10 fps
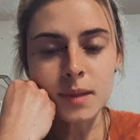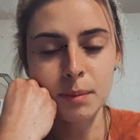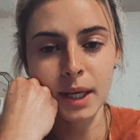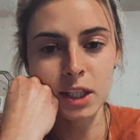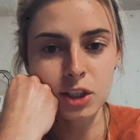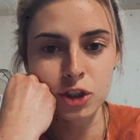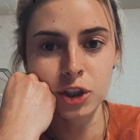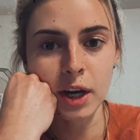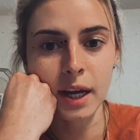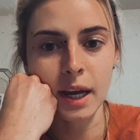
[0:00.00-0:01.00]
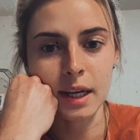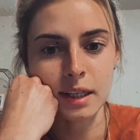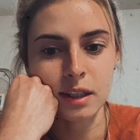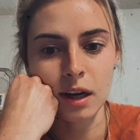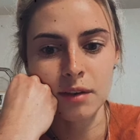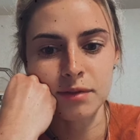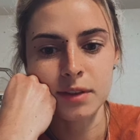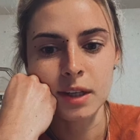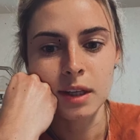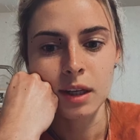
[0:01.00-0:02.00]
making sure I ate enough
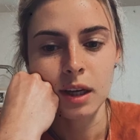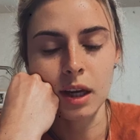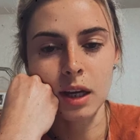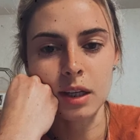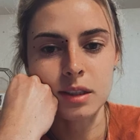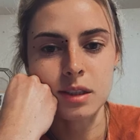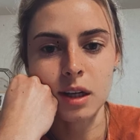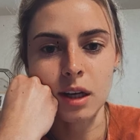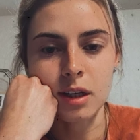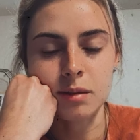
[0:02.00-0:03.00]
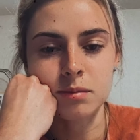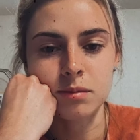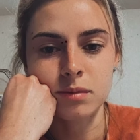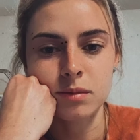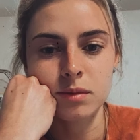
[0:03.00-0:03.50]
and